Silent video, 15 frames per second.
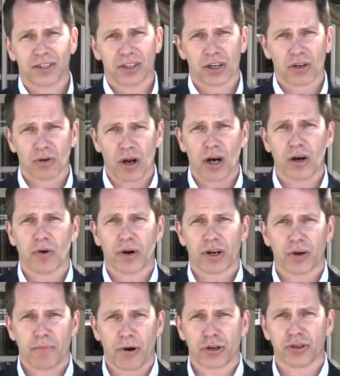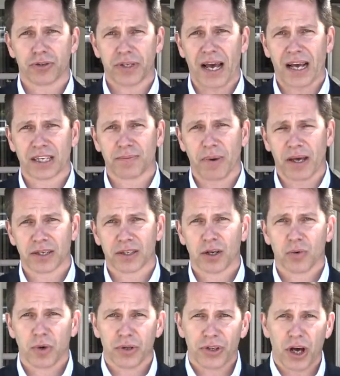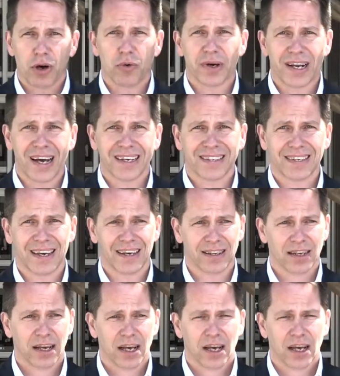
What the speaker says: to grow our commercial tax base. Well, note what I said.